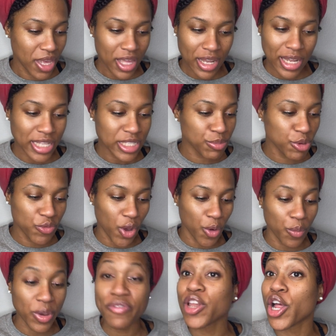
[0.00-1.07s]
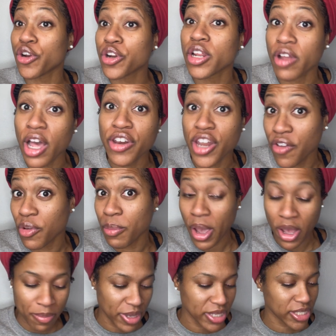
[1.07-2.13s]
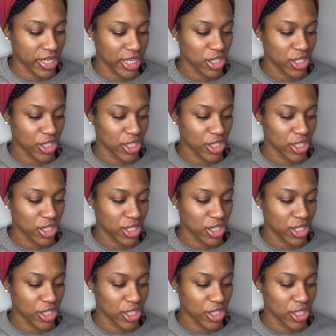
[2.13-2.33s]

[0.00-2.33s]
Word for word: Let's move on. We've learned enough about hibiscus.